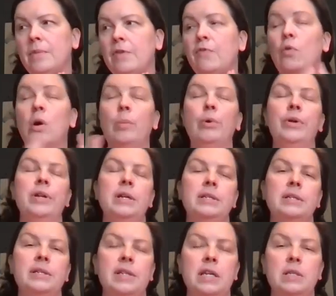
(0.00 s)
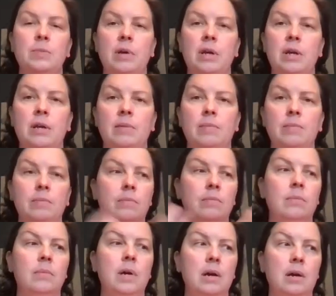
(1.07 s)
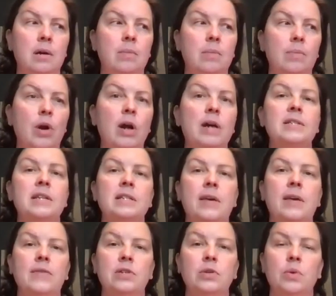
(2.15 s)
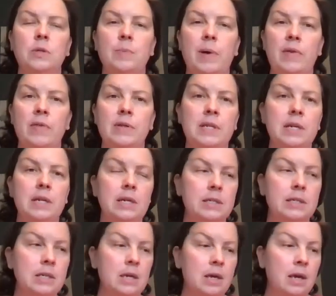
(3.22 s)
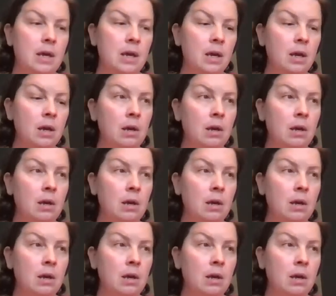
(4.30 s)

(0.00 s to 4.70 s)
formal needs assessment process given to us by the CDC